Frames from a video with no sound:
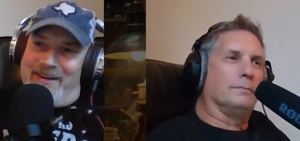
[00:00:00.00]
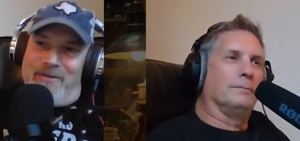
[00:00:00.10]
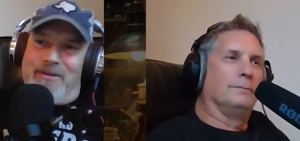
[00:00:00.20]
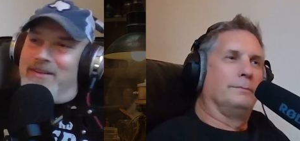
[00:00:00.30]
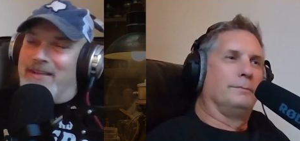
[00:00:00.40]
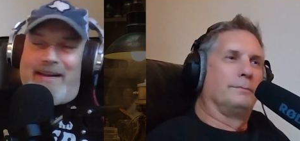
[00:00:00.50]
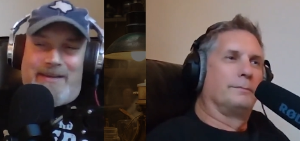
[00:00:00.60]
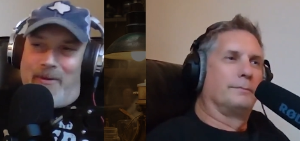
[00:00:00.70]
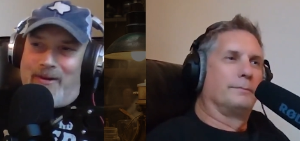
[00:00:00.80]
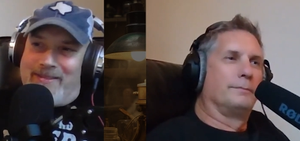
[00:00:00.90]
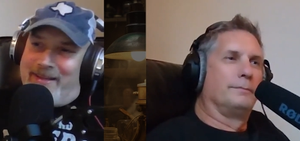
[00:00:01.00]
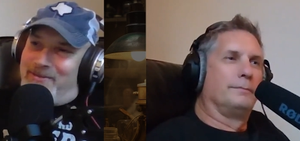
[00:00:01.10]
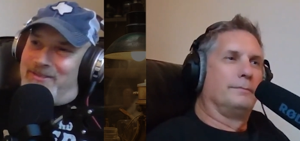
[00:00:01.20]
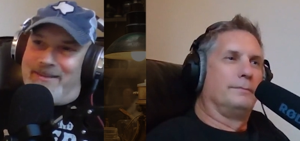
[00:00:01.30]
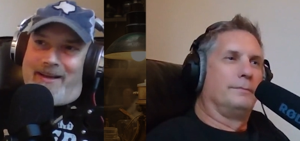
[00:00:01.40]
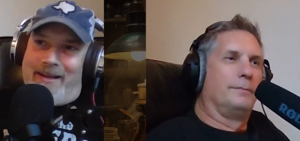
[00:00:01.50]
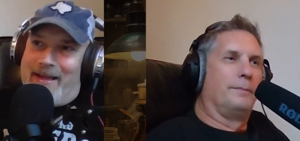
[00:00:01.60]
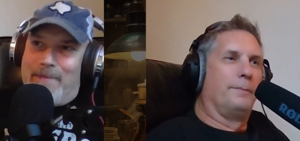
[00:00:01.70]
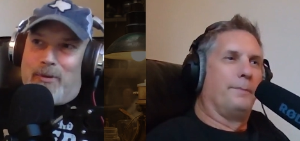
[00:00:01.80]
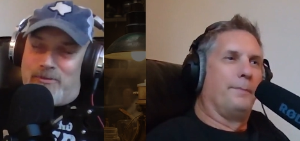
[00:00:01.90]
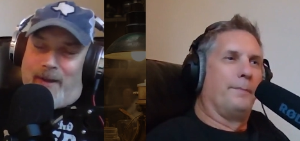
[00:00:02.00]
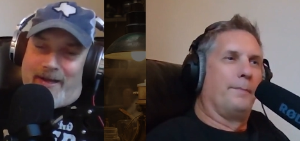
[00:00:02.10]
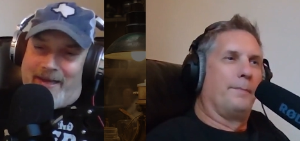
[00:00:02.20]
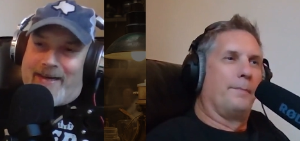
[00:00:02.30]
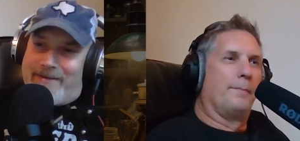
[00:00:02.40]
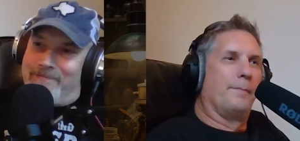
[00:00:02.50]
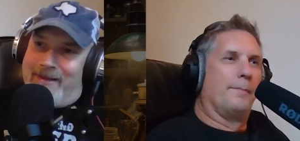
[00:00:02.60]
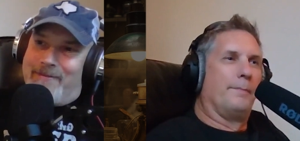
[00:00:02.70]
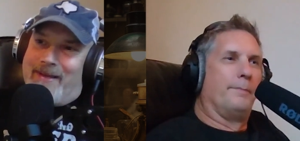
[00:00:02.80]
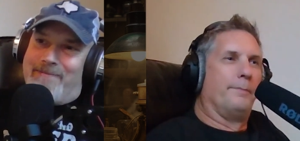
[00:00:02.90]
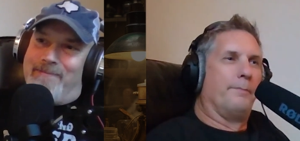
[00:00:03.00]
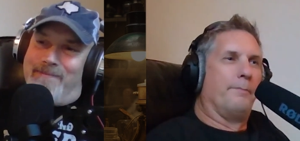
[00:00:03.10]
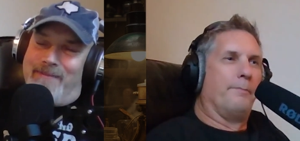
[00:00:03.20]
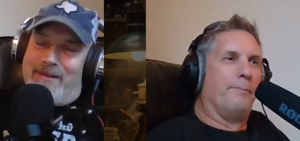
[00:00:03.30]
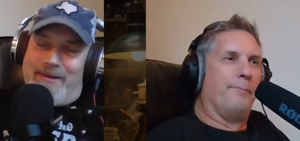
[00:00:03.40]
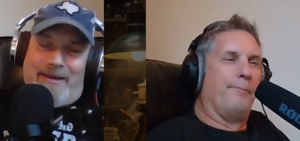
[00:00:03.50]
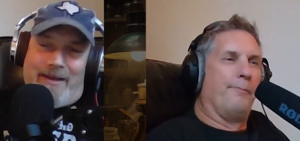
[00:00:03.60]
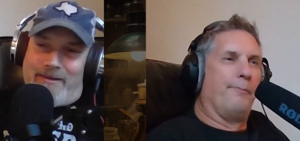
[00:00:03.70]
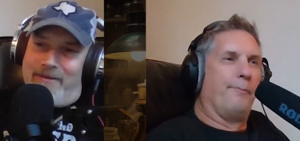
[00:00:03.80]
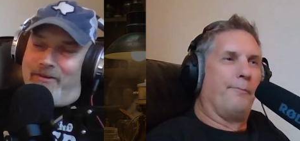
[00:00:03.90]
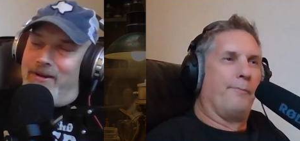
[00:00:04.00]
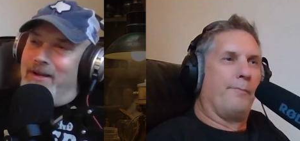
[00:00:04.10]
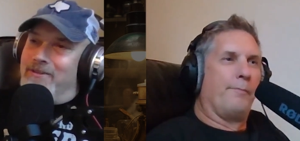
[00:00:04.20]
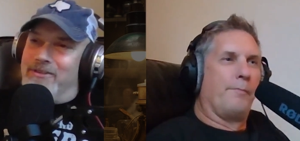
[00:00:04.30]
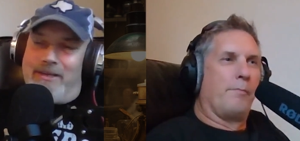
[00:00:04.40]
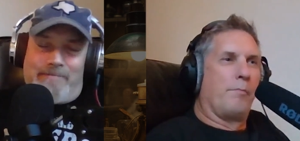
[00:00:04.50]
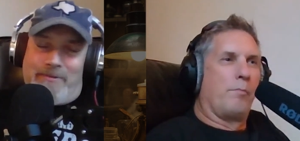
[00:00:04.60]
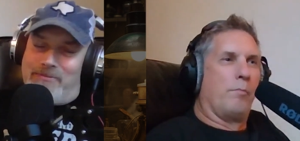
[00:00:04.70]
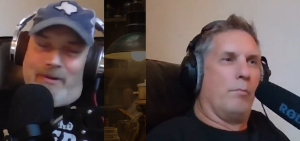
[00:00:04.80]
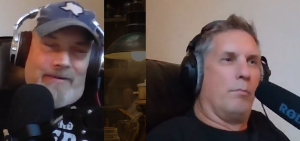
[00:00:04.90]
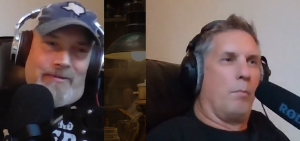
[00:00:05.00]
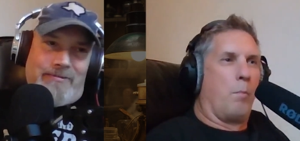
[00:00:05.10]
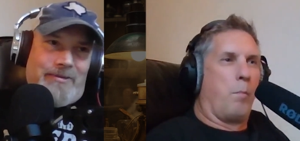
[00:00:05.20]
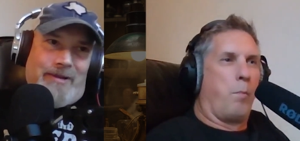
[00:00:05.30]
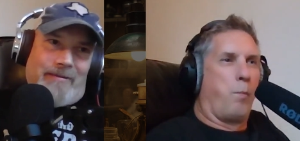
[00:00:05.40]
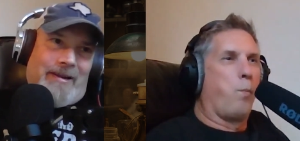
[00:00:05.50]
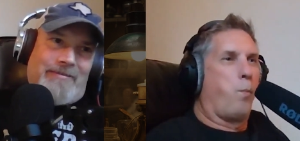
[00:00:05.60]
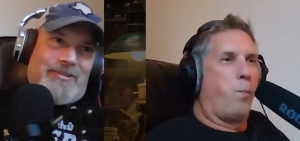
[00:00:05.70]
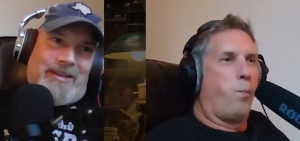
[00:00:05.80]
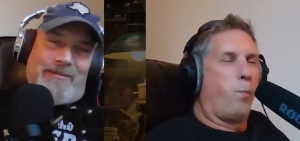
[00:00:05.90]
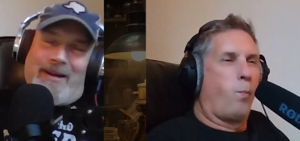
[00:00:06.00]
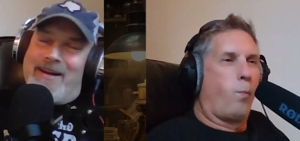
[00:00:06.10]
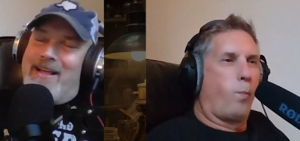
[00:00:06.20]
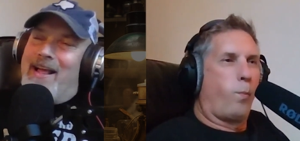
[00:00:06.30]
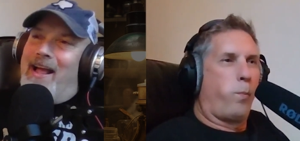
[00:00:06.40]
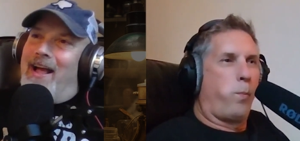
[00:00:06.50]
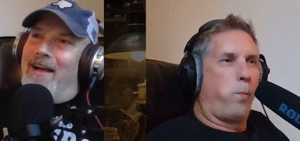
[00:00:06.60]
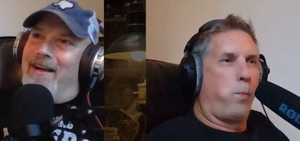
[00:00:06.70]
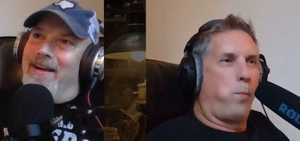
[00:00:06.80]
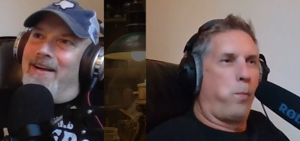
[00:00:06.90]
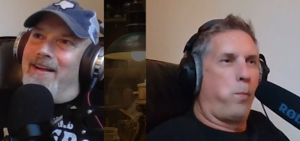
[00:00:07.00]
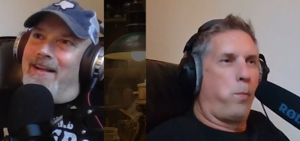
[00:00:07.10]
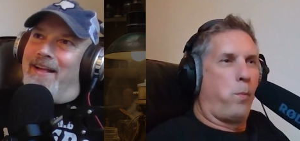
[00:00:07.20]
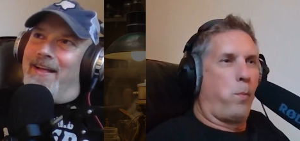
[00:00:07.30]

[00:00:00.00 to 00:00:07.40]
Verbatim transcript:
Speaker 1: you know, because I didn't know anything. It was just kind of like impulse buy, get it. And, and Melanie, God love her, she's like, whatever, dude, I don't give mm. a shit, right? Uh,